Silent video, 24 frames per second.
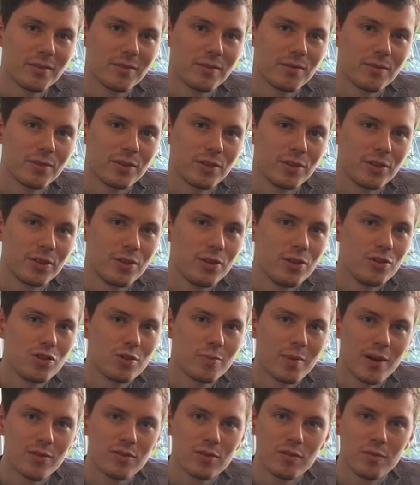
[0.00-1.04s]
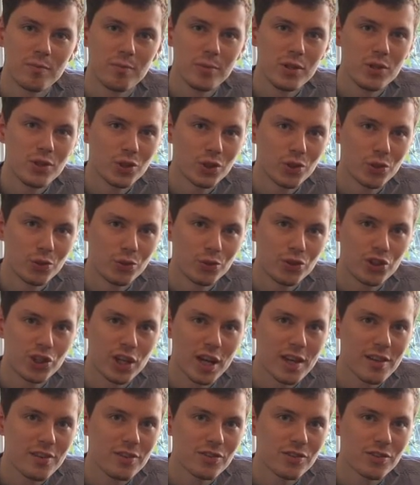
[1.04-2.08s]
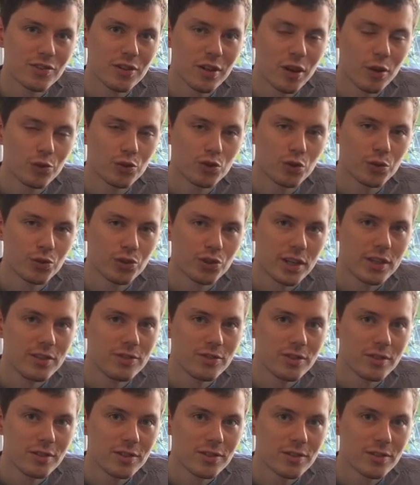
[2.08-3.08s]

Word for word: for huge amounts of musical change and cultural change in